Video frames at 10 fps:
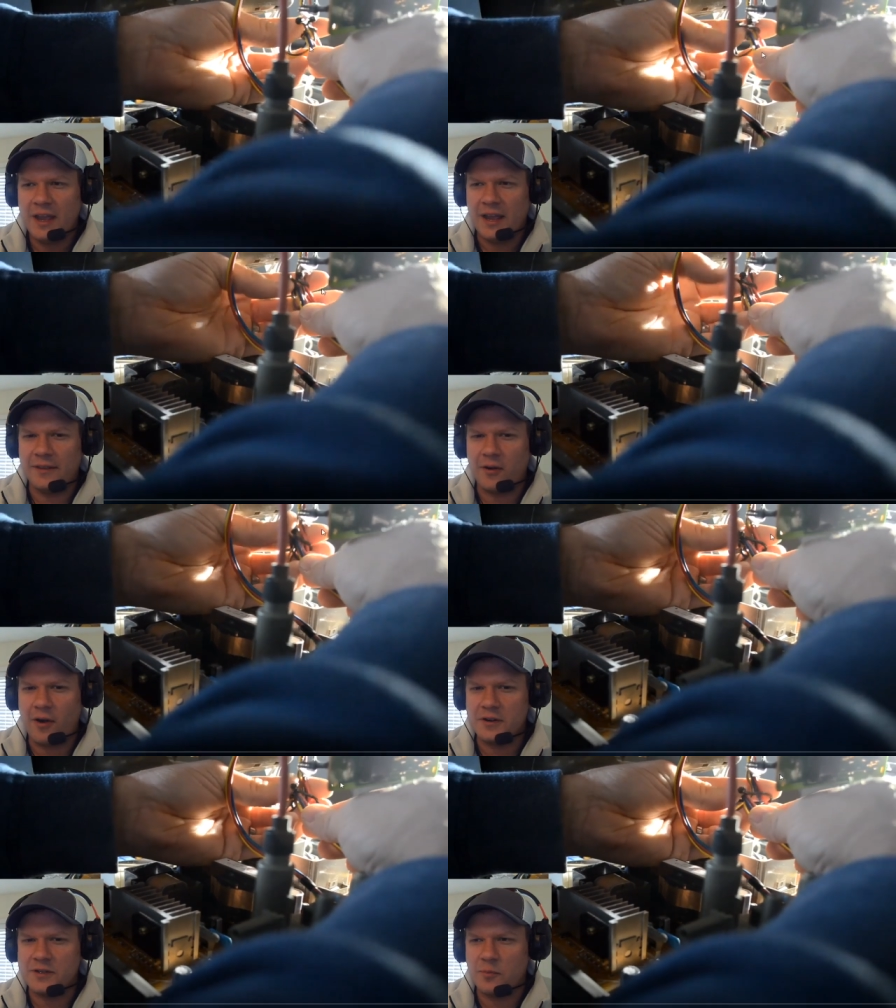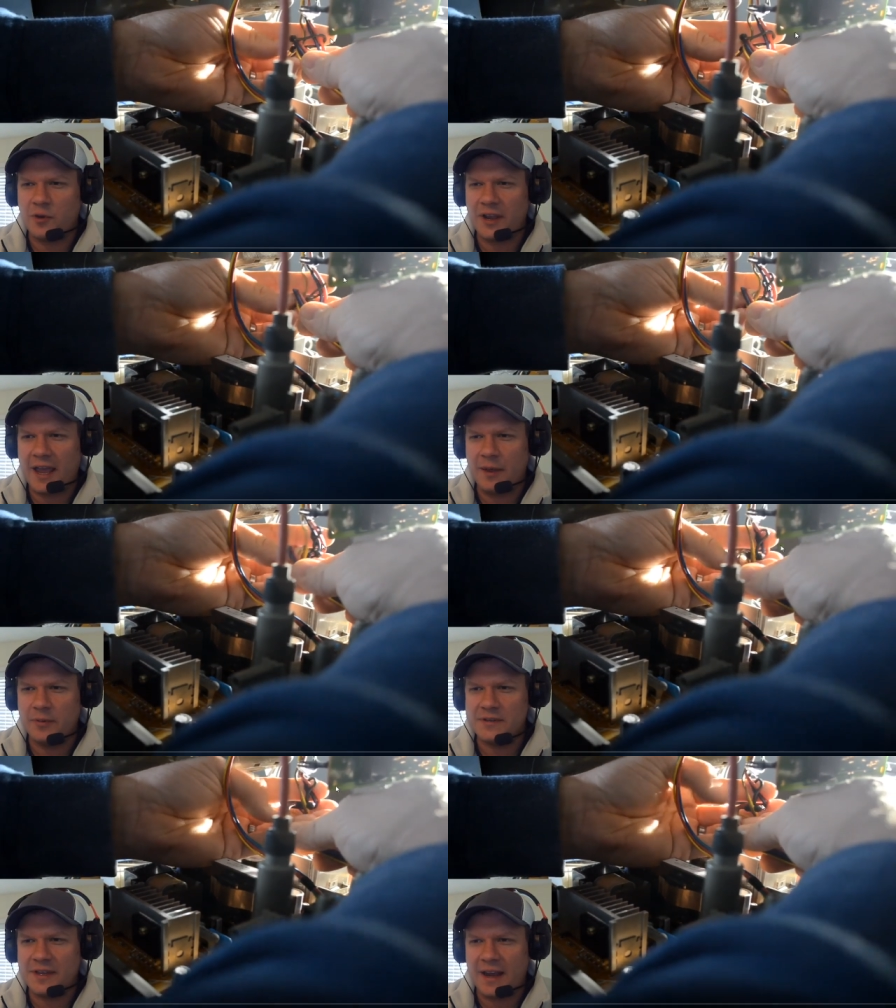and there are some more
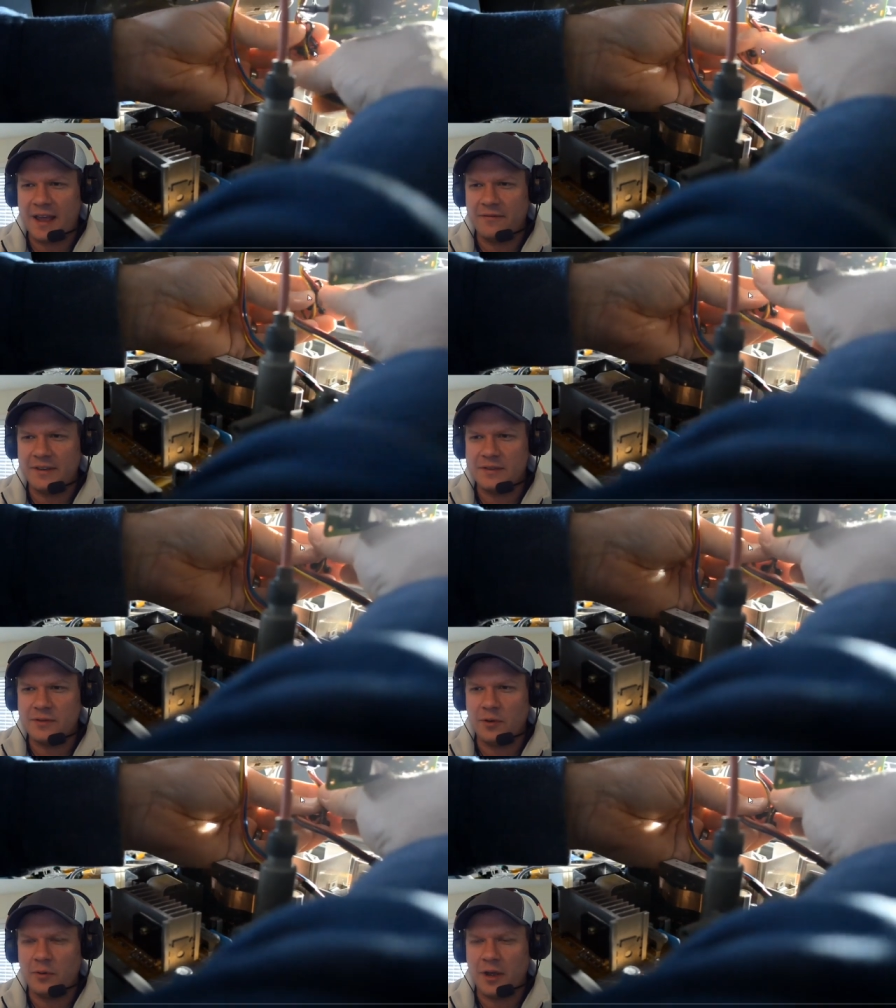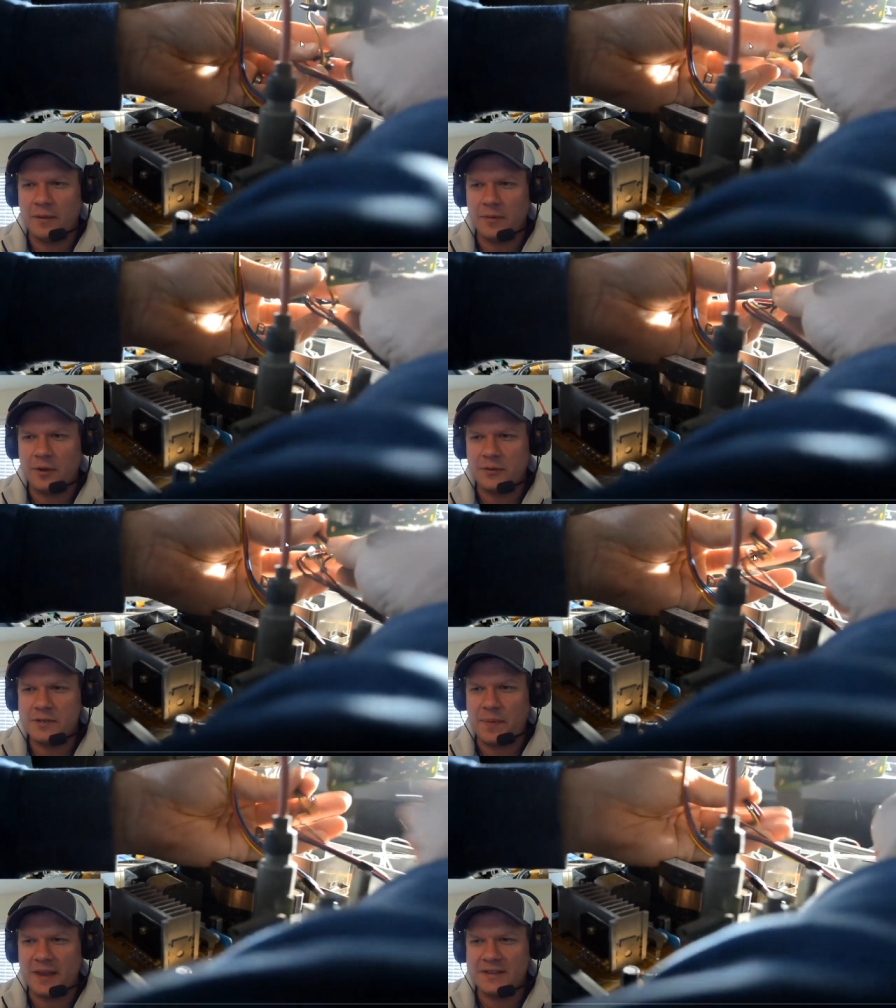cables that have these little um, you know
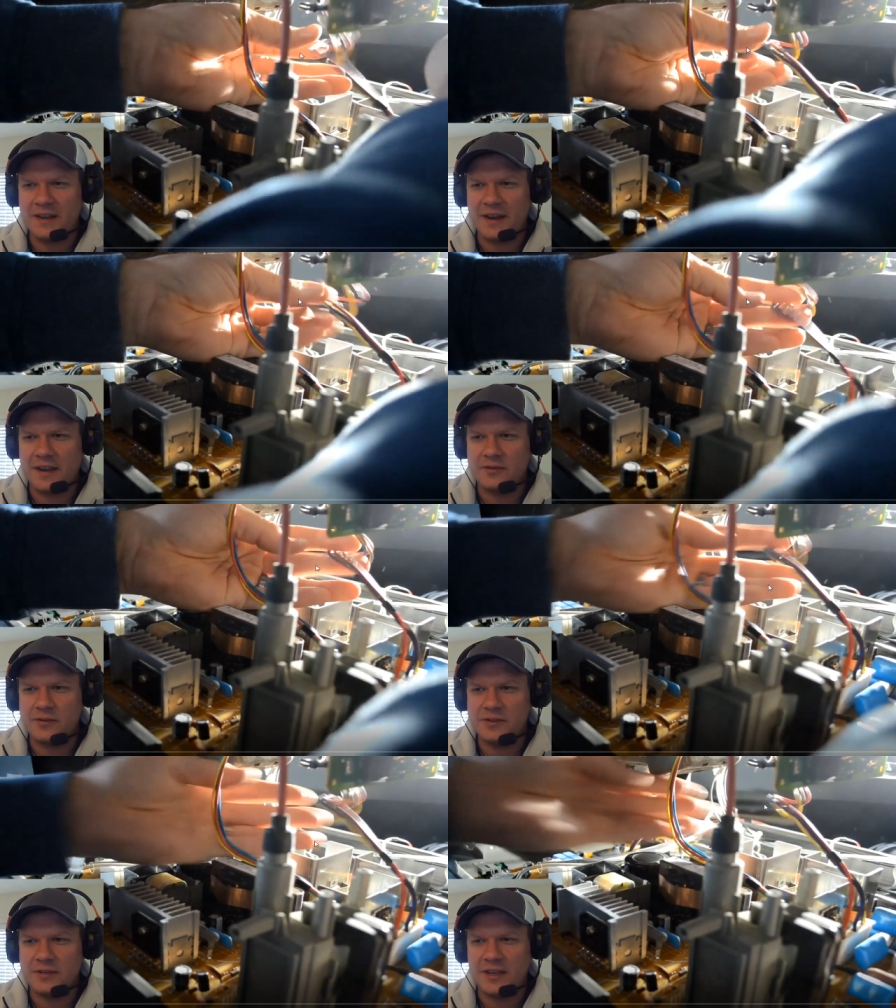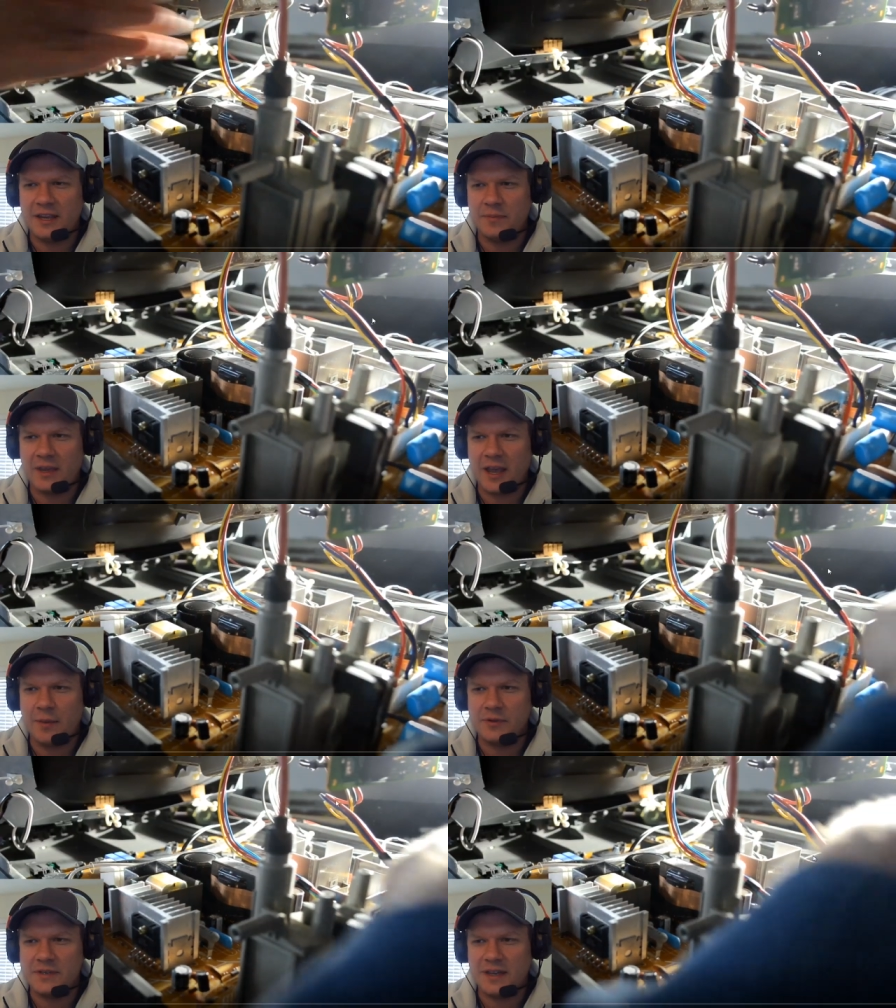space connectors to keep the
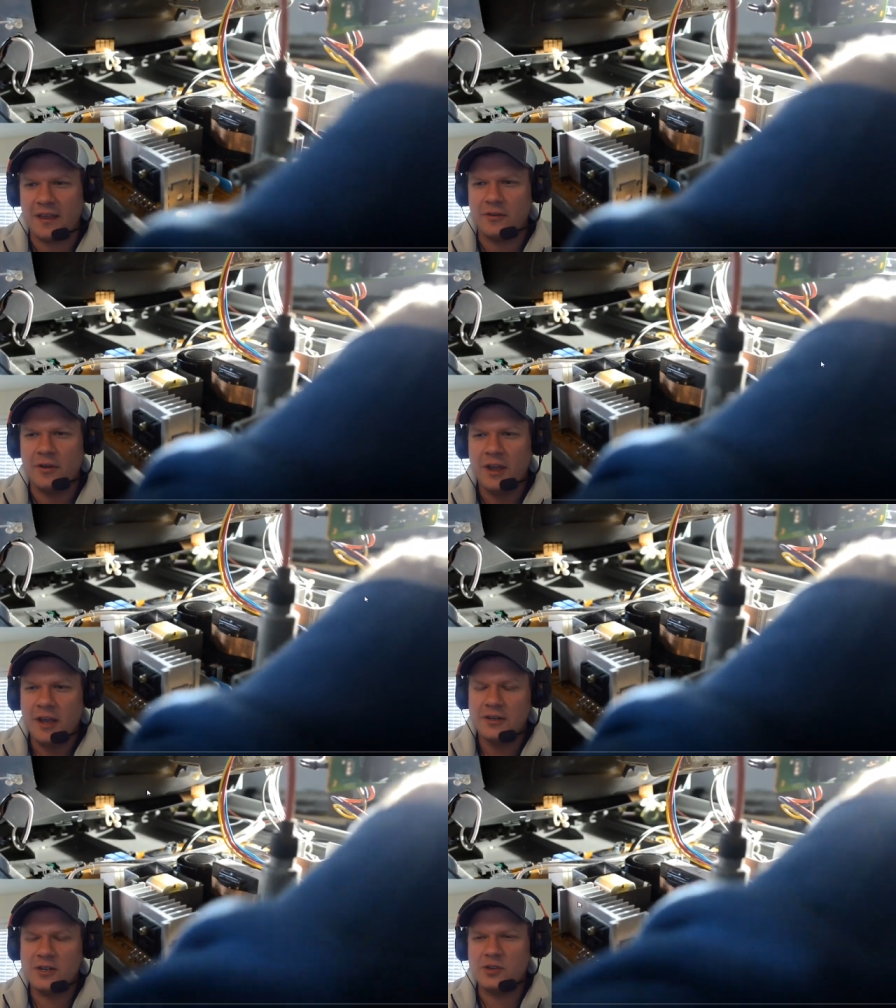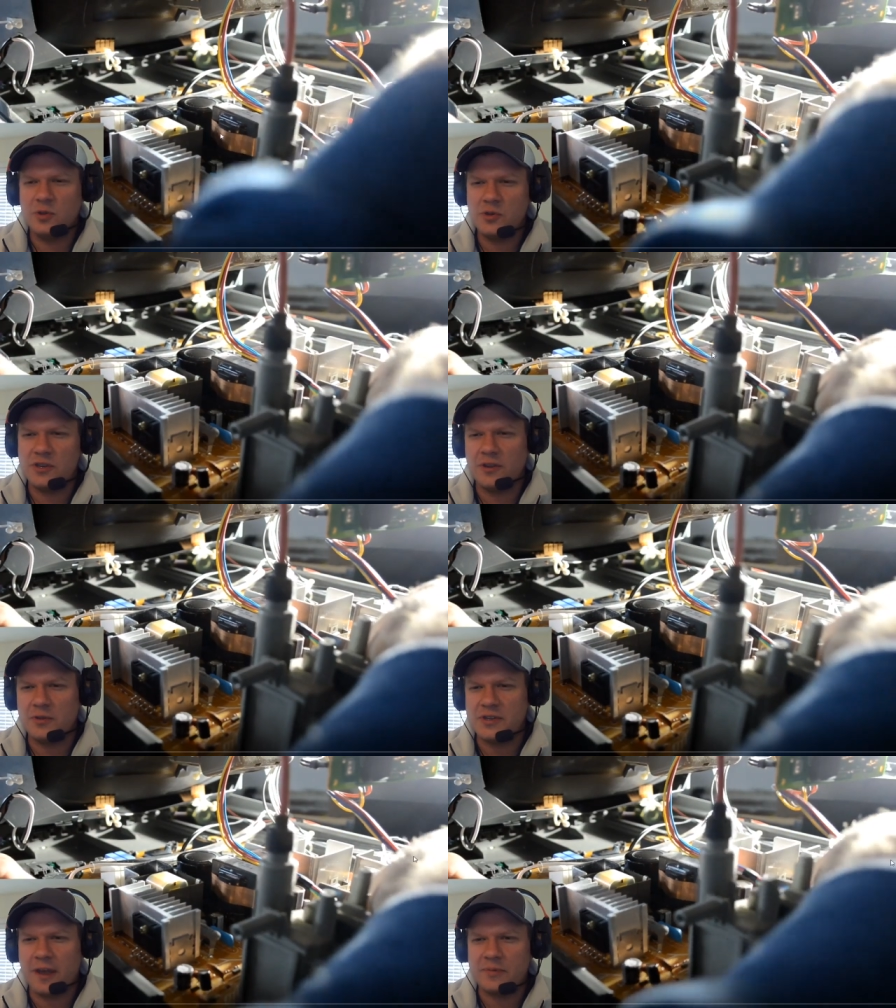cables together just loosen
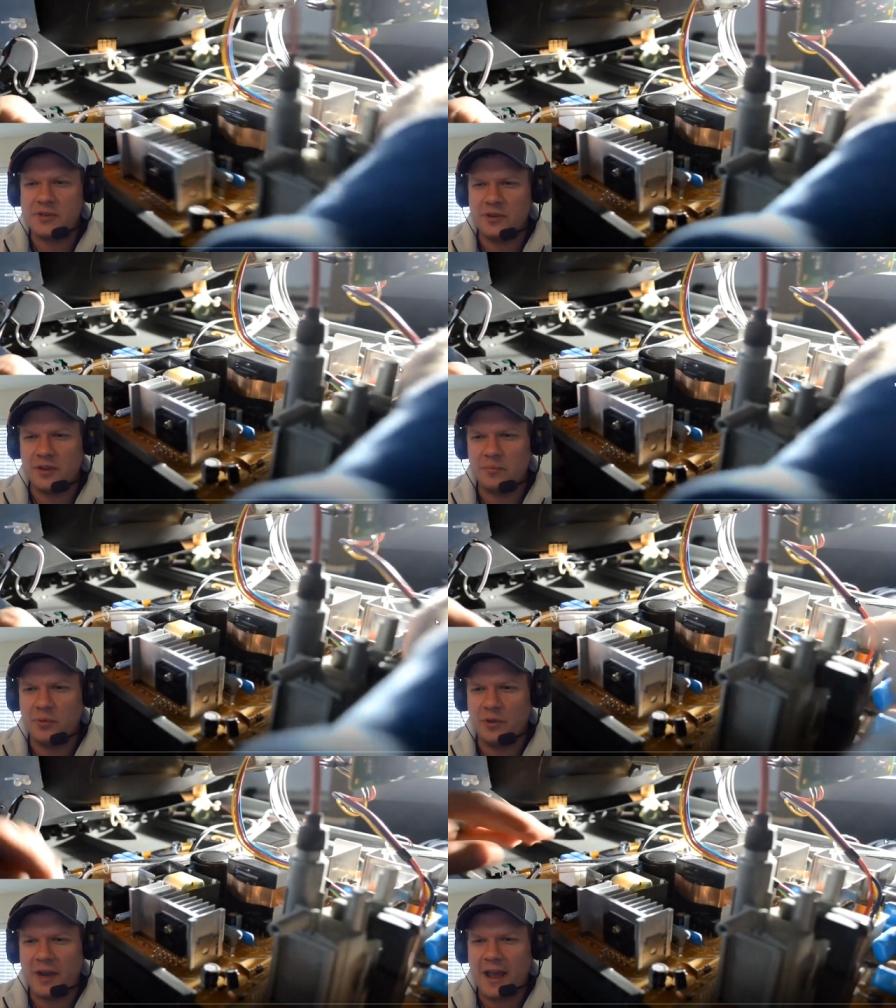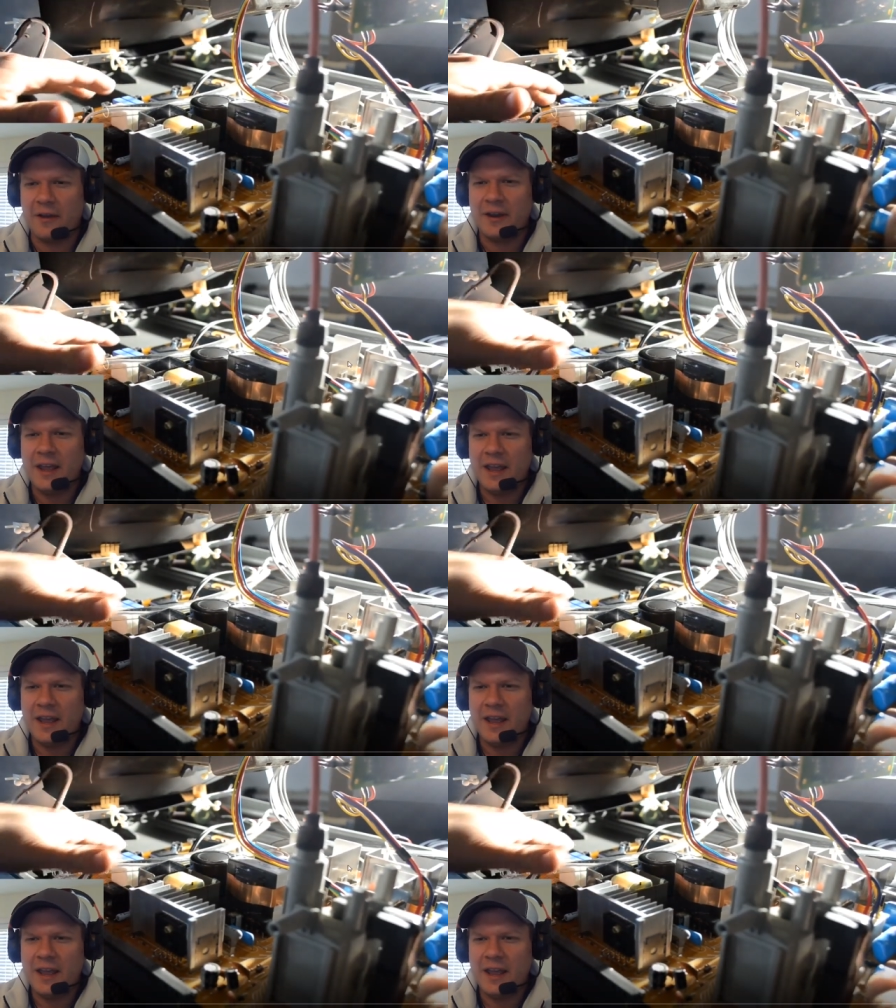those up so you can pull it out